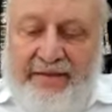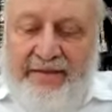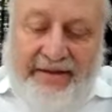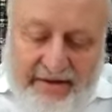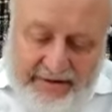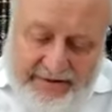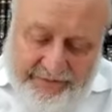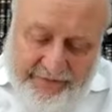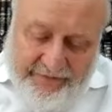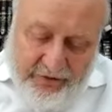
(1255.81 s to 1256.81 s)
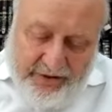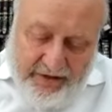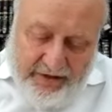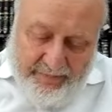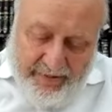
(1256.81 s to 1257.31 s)
The gears, if you look
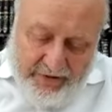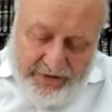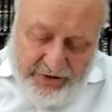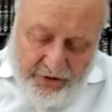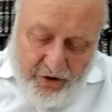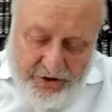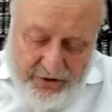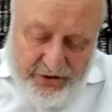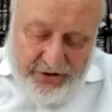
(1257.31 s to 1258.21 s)
here, the Peter Sharosh,